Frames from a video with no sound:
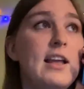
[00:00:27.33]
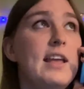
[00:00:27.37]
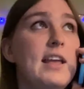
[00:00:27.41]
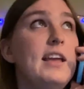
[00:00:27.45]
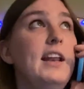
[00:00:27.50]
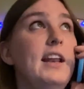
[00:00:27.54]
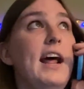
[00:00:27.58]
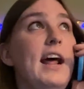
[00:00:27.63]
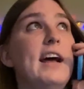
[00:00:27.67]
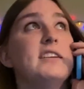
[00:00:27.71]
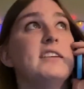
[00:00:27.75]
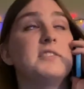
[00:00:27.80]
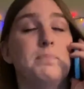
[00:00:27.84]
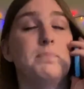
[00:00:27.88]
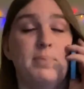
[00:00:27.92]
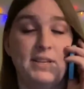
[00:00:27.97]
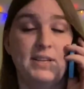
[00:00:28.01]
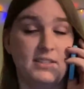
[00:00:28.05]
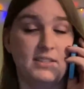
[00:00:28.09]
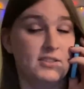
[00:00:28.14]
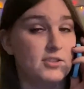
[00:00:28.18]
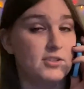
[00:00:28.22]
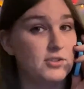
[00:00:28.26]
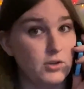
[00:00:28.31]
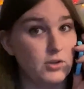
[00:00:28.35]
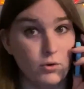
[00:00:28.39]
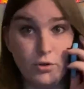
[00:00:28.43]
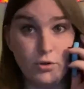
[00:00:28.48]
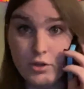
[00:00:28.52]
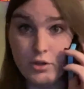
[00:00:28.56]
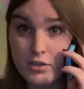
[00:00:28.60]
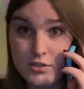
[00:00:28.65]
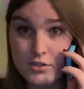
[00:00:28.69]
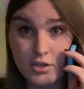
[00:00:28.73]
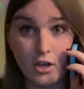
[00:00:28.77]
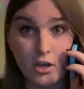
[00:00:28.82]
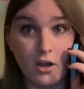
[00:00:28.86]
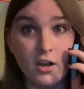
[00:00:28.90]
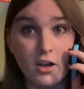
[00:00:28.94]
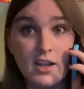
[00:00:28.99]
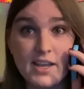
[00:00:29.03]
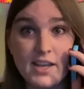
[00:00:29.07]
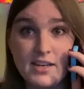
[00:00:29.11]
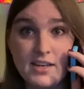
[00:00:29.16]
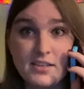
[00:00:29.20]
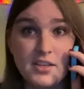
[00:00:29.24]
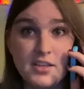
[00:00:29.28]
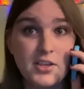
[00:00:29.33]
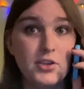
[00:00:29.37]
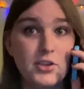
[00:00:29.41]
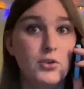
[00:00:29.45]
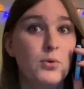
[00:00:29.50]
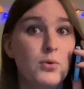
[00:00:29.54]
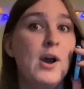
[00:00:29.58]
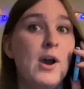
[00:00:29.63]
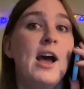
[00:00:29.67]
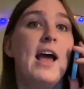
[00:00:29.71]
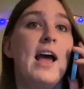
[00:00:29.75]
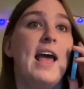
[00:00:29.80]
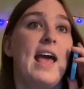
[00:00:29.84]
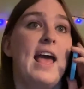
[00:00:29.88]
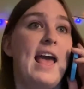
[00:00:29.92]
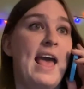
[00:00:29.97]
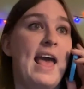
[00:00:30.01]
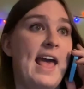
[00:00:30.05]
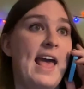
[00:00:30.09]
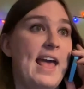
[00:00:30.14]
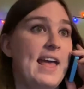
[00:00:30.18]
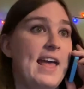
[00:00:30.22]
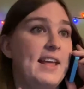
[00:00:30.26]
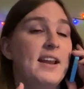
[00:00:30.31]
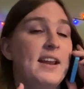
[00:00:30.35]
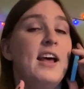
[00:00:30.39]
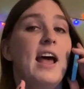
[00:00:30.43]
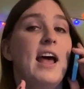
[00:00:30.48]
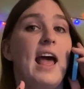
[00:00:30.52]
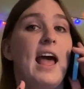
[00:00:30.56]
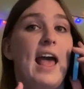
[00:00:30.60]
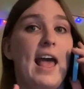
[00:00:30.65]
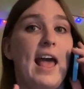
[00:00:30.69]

It has been so good talking to you, and